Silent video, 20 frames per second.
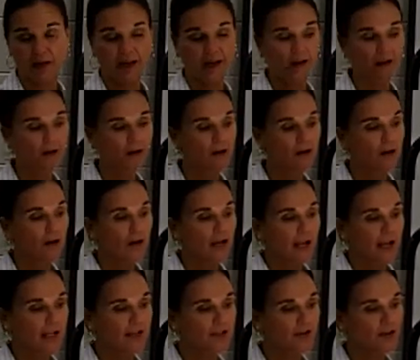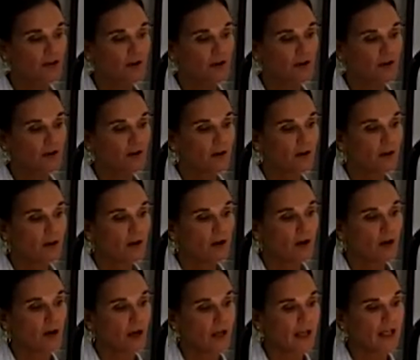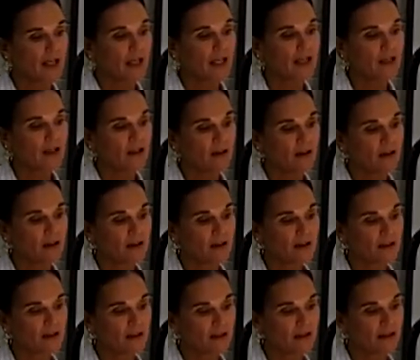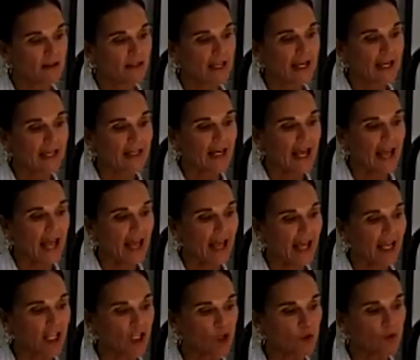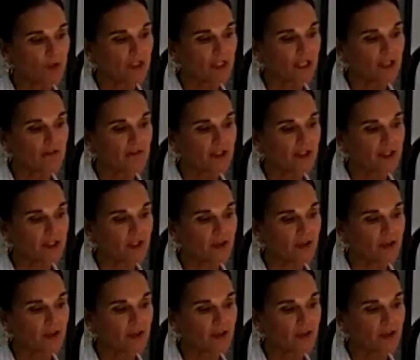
okay? And so in lane A, you would give a